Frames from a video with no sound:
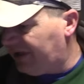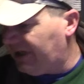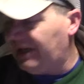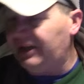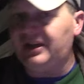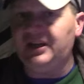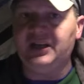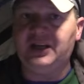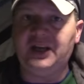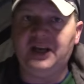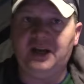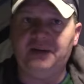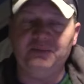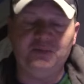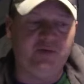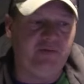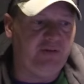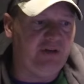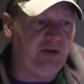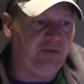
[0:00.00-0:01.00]
yet he can't
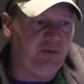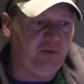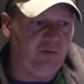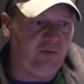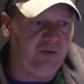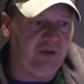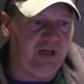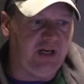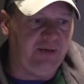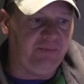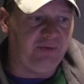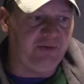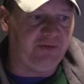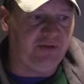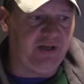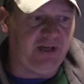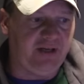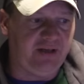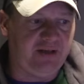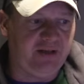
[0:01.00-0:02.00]
move around a whole lot with
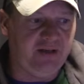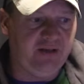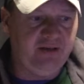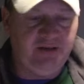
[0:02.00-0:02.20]
that